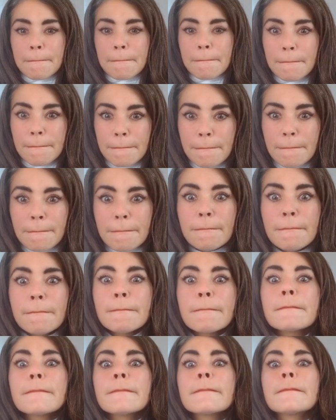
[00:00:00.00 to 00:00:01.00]

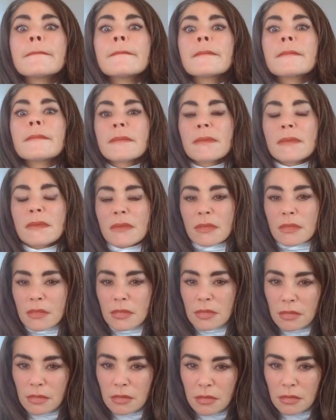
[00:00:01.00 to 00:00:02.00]

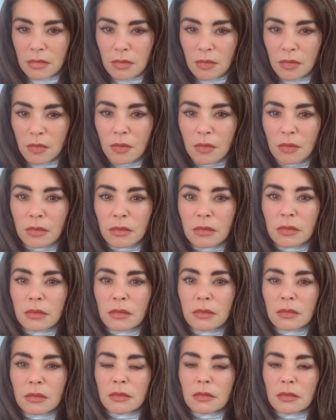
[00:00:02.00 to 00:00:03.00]

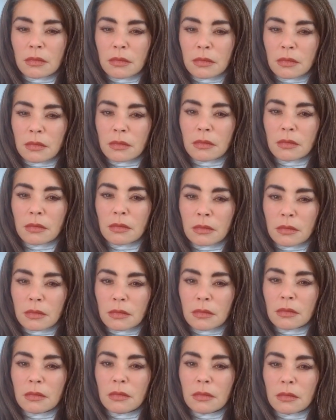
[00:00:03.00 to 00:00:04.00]

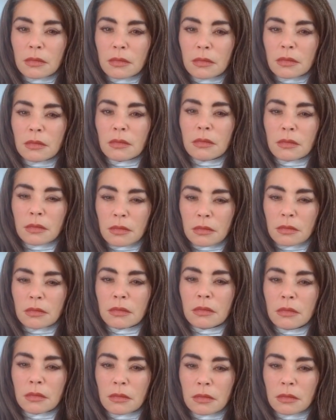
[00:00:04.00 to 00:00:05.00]

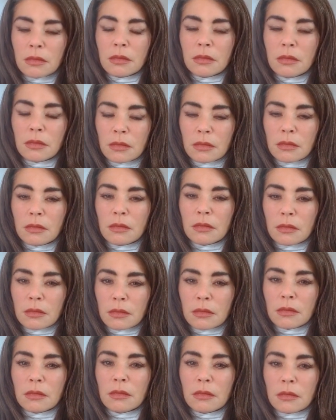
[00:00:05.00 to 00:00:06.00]

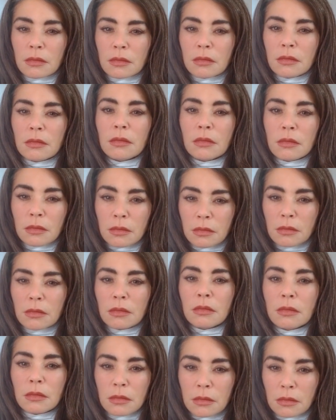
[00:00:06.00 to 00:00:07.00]

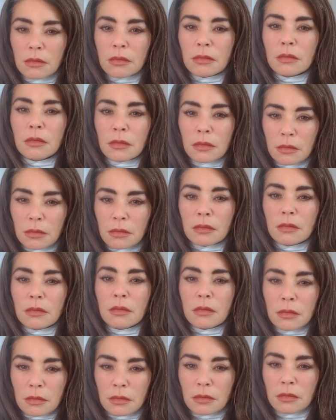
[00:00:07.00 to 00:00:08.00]
(silent)